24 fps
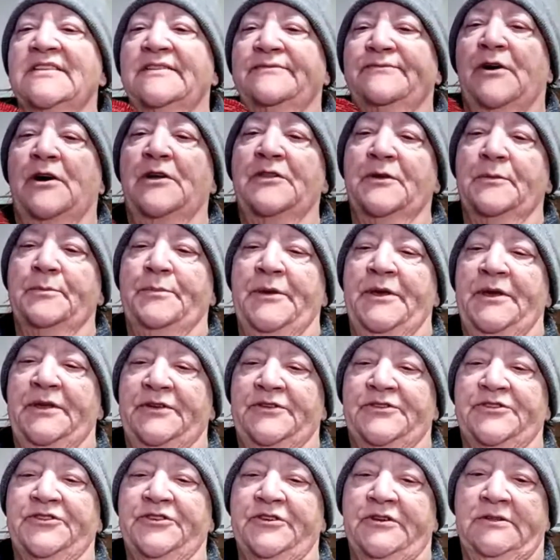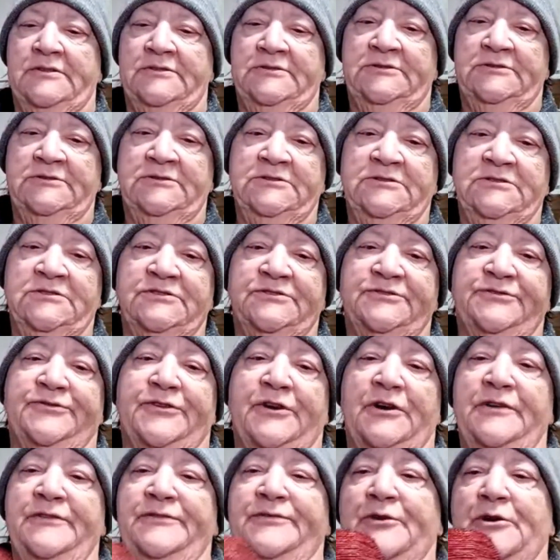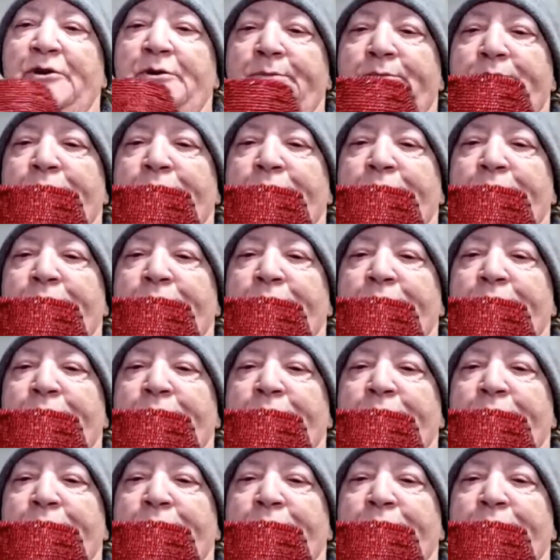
of all the beads. It's very, very